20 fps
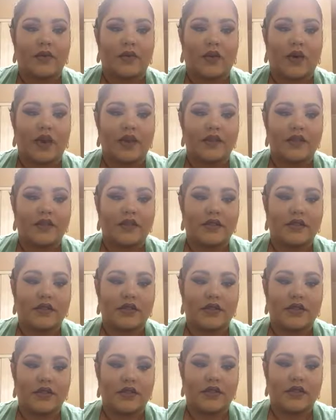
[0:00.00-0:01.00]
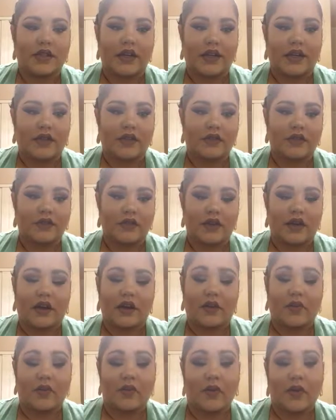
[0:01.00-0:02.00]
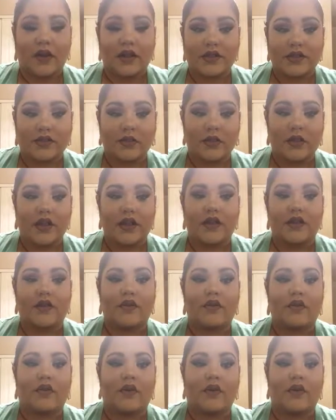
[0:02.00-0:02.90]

once a week